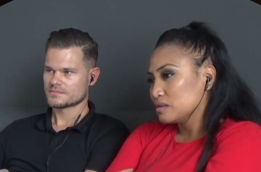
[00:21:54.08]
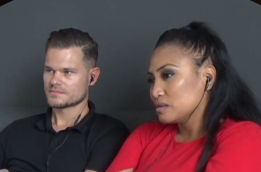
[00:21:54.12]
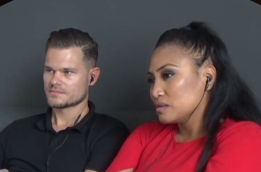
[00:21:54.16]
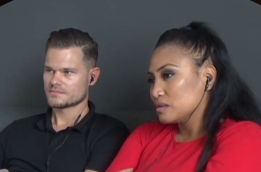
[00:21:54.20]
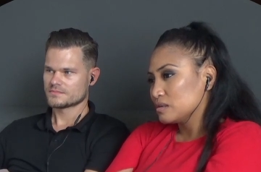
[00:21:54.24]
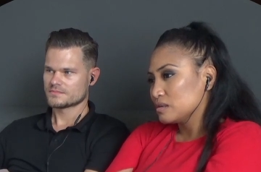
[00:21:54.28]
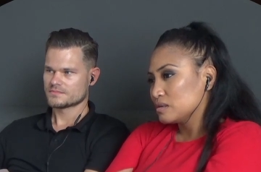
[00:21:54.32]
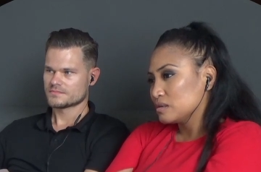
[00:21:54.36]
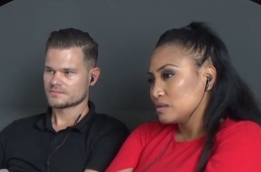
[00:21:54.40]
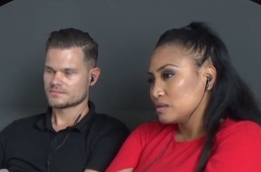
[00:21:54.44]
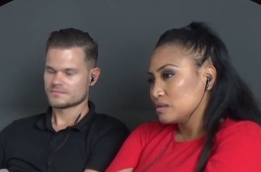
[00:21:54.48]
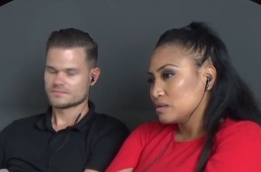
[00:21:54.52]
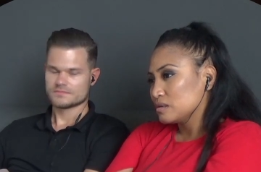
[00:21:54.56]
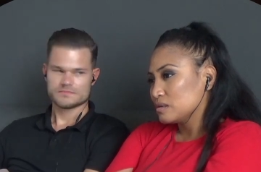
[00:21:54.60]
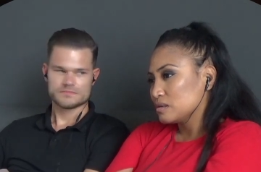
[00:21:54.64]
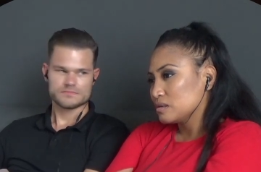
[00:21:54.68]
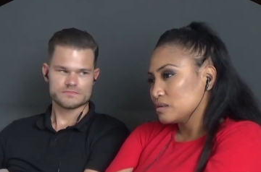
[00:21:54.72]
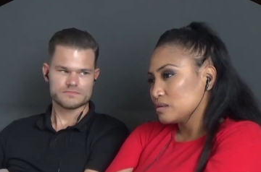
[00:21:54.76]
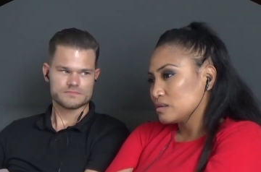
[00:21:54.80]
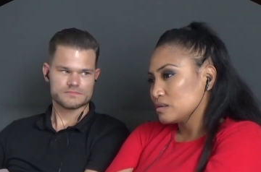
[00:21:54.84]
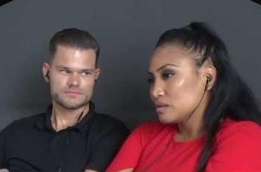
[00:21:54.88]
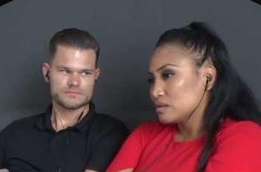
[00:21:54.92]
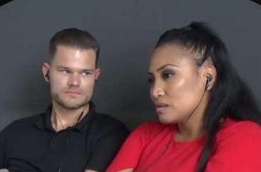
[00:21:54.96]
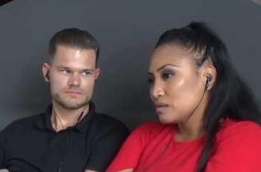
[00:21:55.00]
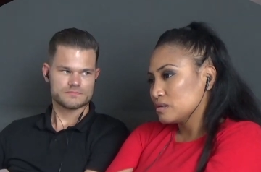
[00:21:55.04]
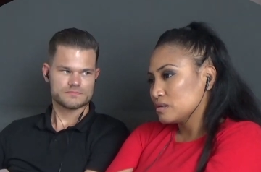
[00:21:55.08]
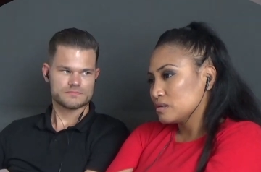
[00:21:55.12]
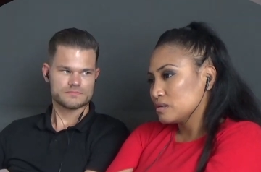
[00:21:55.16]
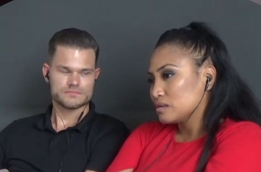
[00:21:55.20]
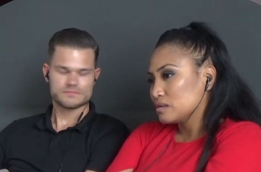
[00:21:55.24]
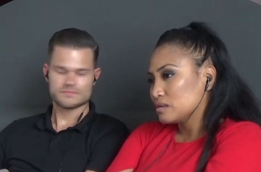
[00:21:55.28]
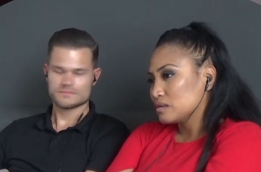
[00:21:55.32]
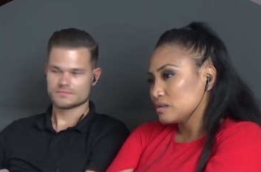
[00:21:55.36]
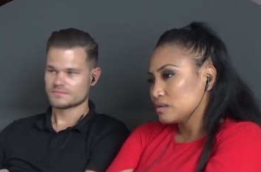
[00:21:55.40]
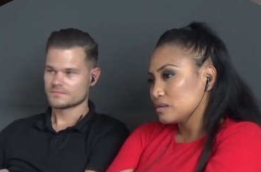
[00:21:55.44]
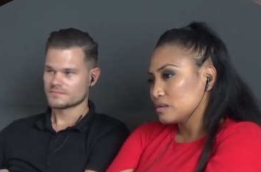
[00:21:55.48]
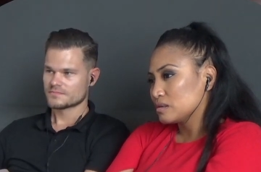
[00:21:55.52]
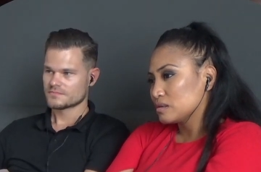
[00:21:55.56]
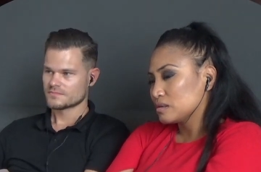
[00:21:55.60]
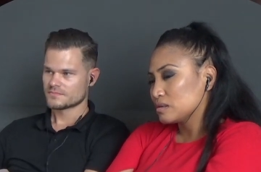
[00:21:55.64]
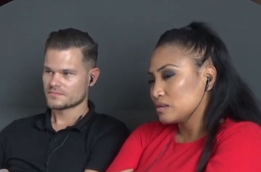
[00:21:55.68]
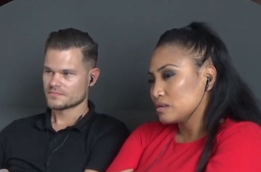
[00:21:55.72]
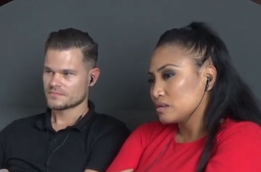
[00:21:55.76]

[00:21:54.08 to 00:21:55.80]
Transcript: Nobody speaks.